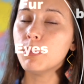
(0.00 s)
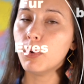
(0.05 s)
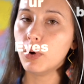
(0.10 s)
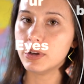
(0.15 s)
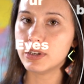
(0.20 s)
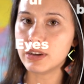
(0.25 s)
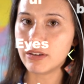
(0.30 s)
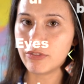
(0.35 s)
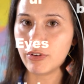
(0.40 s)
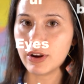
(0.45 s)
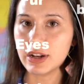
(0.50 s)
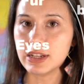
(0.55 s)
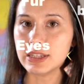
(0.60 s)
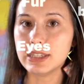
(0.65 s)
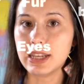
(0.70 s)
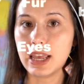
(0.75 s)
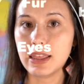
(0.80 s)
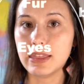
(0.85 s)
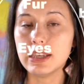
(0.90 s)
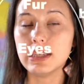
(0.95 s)
more difference
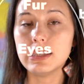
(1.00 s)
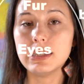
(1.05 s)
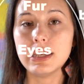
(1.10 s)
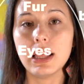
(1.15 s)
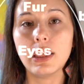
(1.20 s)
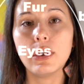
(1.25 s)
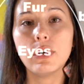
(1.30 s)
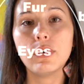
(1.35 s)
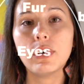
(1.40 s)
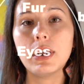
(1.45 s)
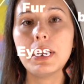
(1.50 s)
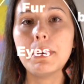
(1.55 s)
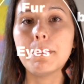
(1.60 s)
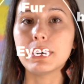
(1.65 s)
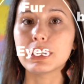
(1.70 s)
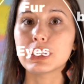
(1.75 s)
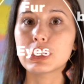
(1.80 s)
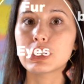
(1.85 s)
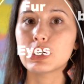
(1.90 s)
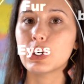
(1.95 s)
that this yellow-green
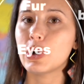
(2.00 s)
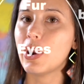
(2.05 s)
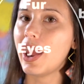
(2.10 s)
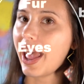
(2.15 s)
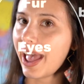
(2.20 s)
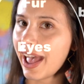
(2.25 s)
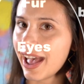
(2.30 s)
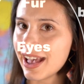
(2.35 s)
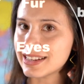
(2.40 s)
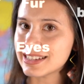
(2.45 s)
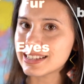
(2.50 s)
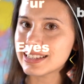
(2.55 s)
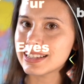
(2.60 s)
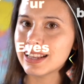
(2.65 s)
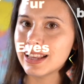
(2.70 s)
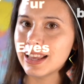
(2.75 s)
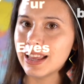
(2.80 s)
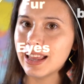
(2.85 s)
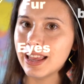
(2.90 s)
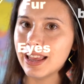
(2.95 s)
Munster has.
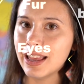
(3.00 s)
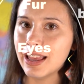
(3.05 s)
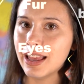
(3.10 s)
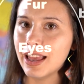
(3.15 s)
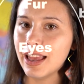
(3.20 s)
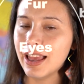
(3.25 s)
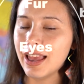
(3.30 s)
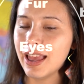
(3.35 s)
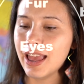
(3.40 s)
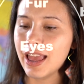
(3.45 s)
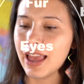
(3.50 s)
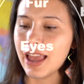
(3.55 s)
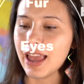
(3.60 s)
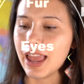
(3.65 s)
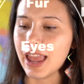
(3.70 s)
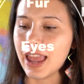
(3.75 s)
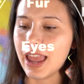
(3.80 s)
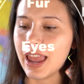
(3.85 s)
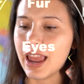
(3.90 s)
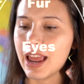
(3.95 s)

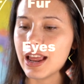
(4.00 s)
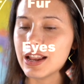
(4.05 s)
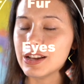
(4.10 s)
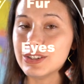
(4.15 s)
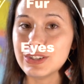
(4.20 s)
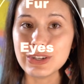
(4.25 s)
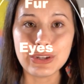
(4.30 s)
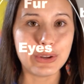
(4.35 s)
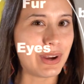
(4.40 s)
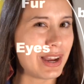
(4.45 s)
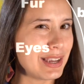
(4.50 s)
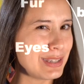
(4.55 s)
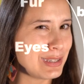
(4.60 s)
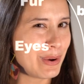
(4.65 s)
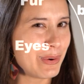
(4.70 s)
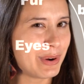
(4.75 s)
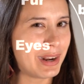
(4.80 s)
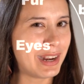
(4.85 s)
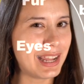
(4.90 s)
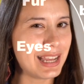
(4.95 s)
And do you guys know
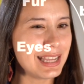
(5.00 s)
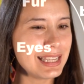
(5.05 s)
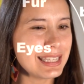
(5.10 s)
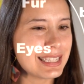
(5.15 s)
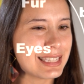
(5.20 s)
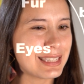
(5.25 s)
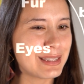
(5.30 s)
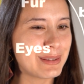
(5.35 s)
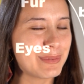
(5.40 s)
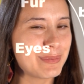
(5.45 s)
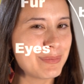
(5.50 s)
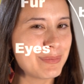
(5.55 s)
what it is?